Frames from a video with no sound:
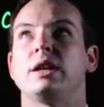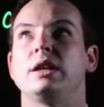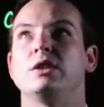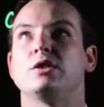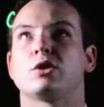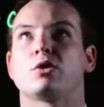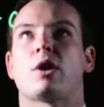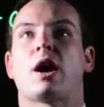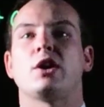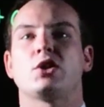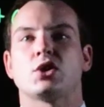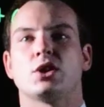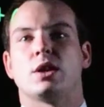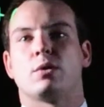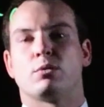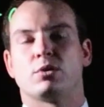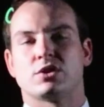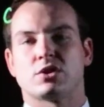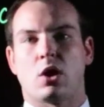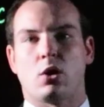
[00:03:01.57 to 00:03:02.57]
integration
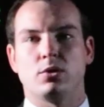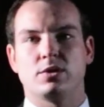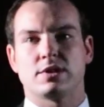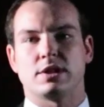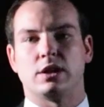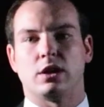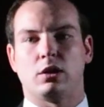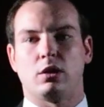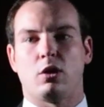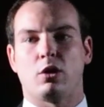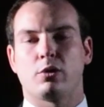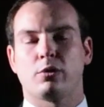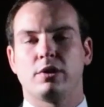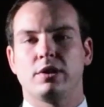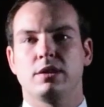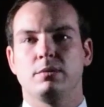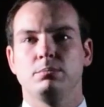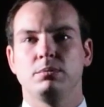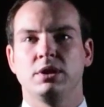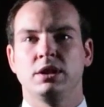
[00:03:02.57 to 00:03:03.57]
that results in a
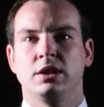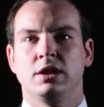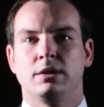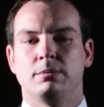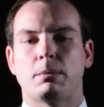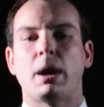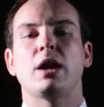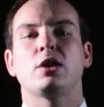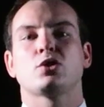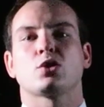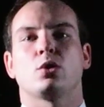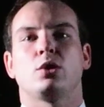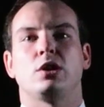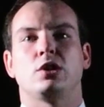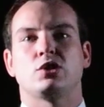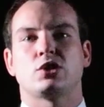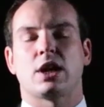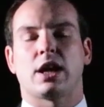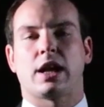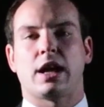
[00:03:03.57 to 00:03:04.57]
logarithm, make sure you
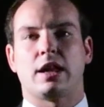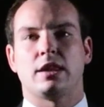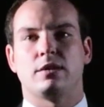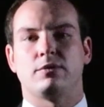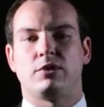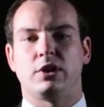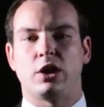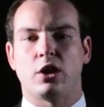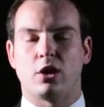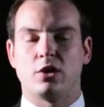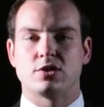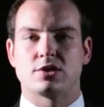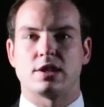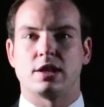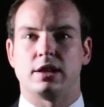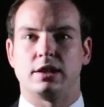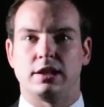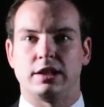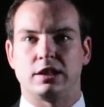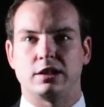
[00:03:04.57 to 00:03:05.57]
check out the videos
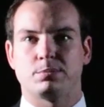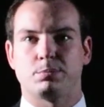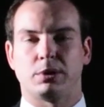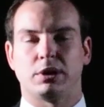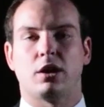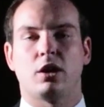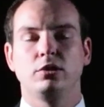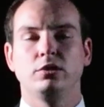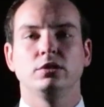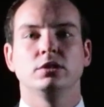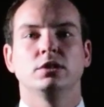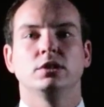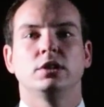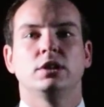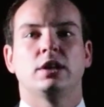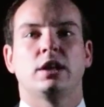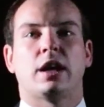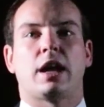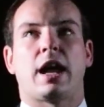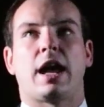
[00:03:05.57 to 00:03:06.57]
that are linked below
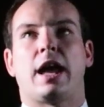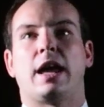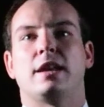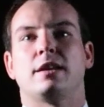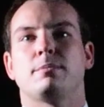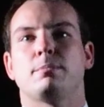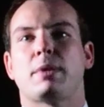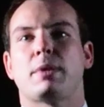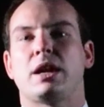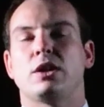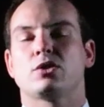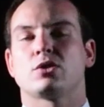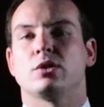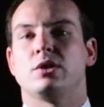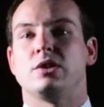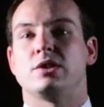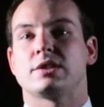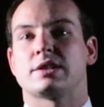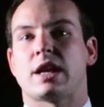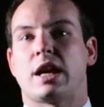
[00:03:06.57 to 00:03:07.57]
and make sure
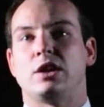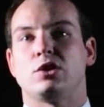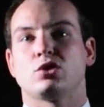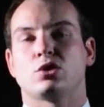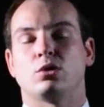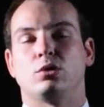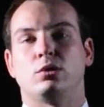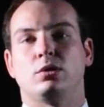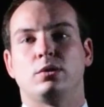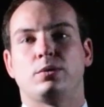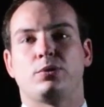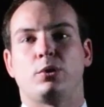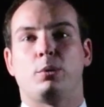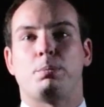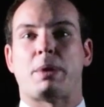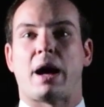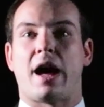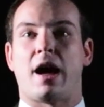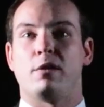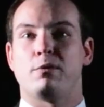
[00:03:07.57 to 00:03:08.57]
you stay tuned for
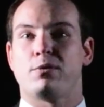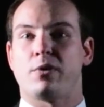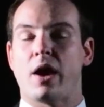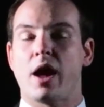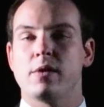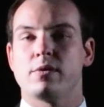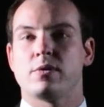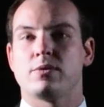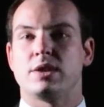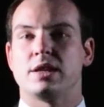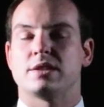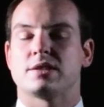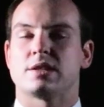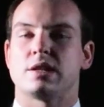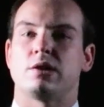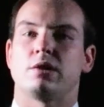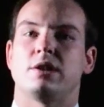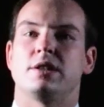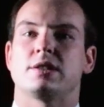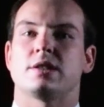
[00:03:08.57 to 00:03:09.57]
part 5 of this
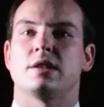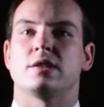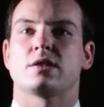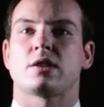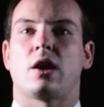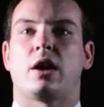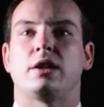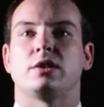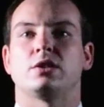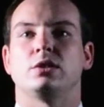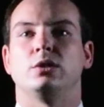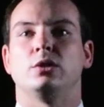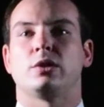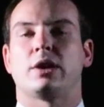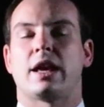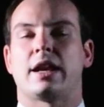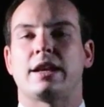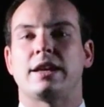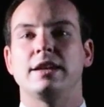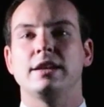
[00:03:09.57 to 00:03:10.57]
series that's going to look
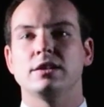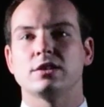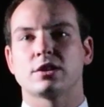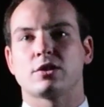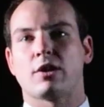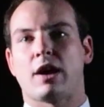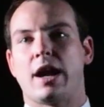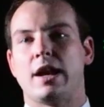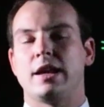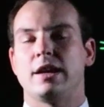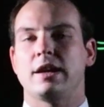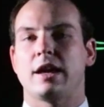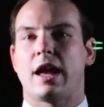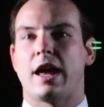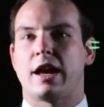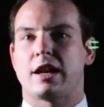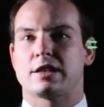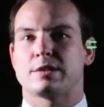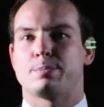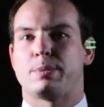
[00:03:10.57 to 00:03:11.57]
at integrating
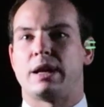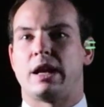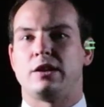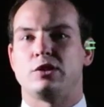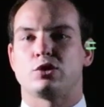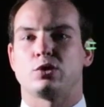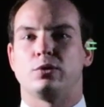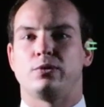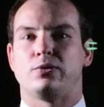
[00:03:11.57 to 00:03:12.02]
exponential